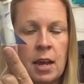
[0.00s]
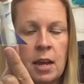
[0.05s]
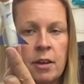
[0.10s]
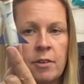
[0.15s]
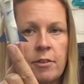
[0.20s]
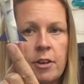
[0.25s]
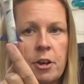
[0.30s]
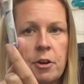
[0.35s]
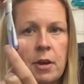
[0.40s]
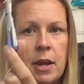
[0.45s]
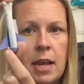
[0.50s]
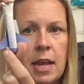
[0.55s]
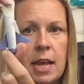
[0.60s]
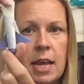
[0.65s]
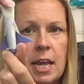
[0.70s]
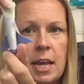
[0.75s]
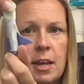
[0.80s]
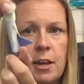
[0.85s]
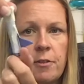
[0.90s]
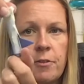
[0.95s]
So
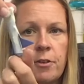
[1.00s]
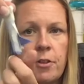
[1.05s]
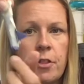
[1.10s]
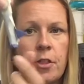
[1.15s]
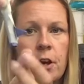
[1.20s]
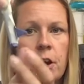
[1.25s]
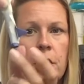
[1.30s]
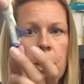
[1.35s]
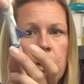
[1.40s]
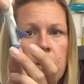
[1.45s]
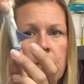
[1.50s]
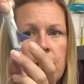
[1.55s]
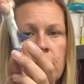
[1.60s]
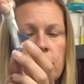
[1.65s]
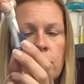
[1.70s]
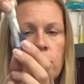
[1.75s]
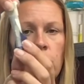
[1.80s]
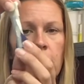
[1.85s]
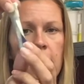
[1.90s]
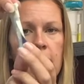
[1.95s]
even though
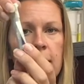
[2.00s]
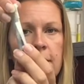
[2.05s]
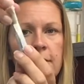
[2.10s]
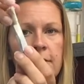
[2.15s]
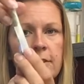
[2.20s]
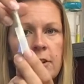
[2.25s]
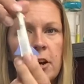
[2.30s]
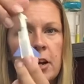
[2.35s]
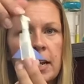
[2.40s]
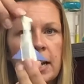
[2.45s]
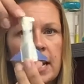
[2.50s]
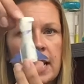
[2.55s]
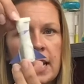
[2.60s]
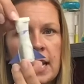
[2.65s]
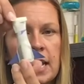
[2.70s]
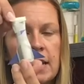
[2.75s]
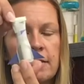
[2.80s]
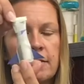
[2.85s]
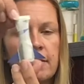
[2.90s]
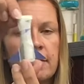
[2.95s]
this rocket is
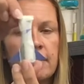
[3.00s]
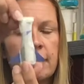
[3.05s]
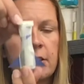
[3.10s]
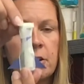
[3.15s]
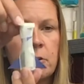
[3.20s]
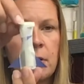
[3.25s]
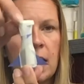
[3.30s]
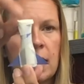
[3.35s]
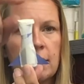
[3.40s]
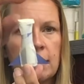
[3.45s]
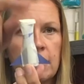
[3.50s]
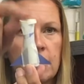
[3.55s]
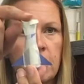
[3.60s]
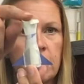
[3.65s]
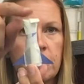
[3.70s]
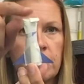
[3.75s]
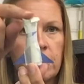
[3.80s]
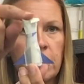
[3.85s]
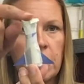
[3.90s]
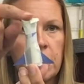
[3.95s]
tiny, it still has a
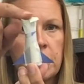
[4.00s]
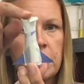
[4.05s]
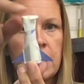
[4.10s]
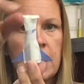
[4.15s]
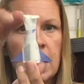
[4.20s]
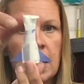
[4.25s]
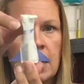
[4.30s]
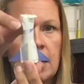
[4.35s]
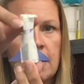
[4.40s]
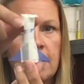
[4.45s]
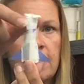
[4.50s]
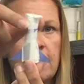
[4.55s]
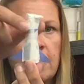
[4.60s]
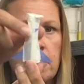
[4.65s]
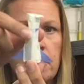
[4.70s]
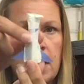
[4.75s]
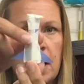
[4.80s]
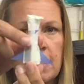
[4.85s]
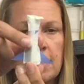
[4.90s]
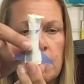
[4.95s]
nose cone, it
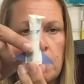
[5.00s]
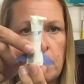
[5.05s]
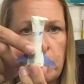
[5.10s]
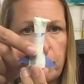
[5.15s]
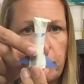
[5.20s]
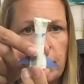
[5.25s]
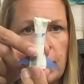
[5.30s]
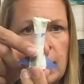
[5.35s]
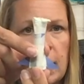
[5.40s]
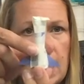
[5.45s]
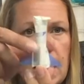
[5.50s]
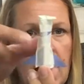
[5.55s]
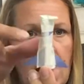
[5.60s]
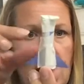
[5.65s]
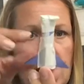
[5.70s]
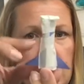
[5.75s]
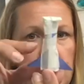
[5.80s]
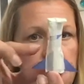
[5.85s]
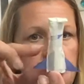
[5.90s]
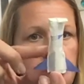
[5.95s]
still has a body,
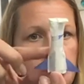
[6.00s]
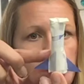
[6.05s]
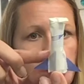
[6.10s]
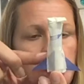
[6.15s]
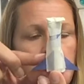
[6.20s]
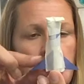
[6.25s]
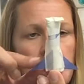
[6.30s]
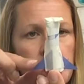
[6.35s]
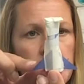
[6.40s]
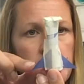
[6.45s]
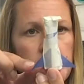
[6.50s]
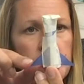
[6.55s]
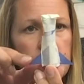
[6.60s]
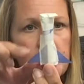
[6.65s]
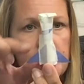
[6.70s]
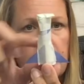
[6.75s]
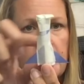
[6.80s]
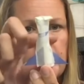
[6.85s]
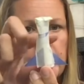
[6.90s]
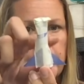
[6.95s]
and it still has these
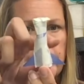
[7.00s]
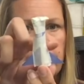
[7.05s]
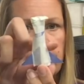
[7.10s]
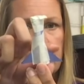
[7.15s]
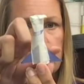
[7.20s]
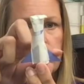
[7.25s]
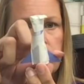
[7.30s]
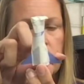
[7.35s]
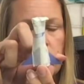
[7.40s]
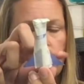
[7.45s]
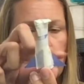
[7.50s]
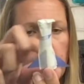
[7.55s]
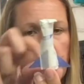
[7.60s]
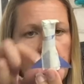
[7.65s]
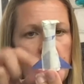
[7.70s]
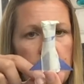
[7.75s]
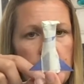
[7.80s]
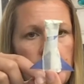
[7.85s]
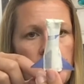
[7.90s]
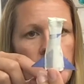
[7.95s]
tail fins to
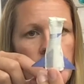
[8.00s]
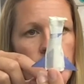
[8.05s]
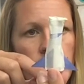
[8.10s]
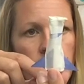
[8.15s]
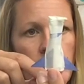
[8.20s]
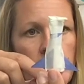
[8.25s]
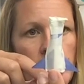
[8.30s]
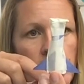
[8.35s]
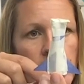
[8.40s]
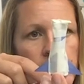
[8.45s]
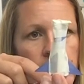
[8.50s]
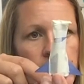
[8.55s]
create that drag.